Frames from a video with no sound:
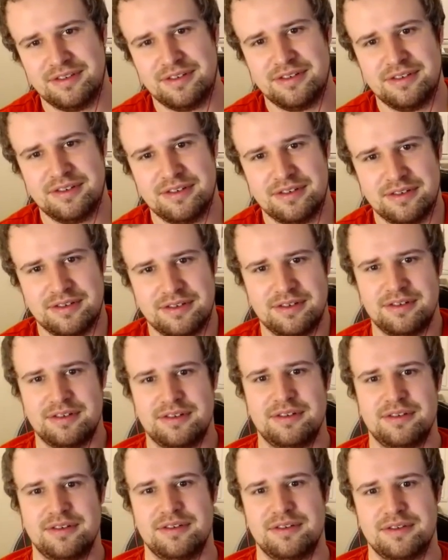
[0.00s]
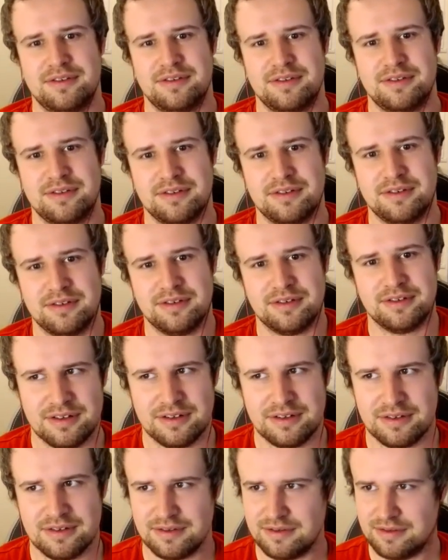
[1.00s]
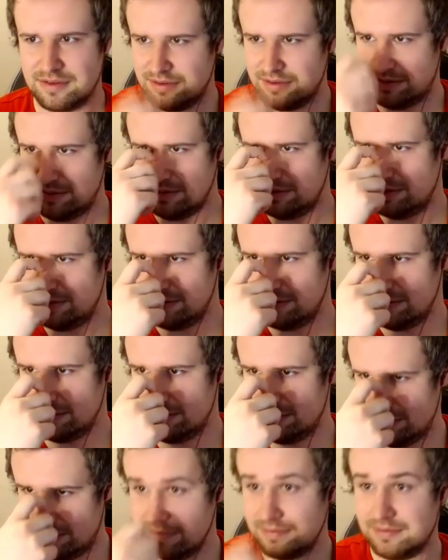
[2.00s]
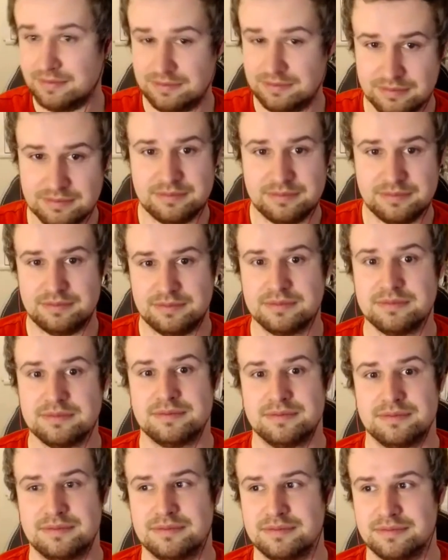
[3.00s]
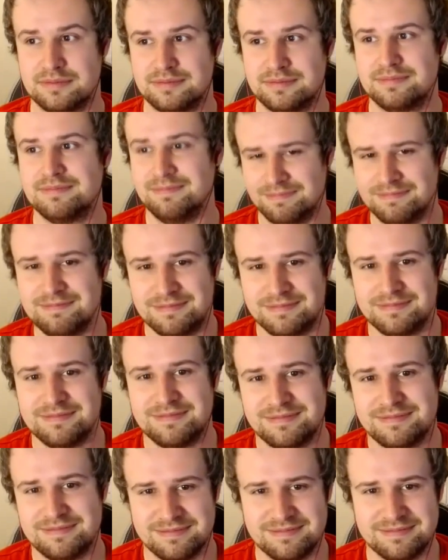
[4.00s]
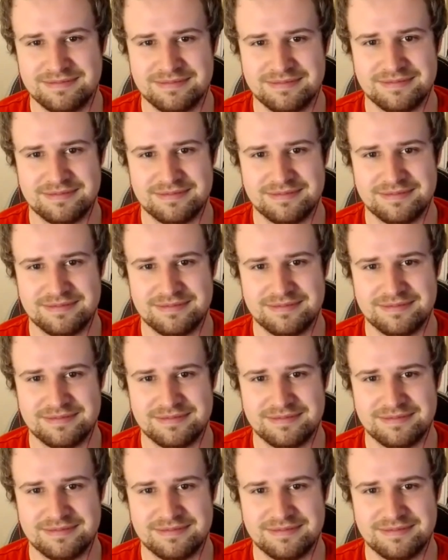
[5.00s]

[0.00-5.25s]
(not speaking)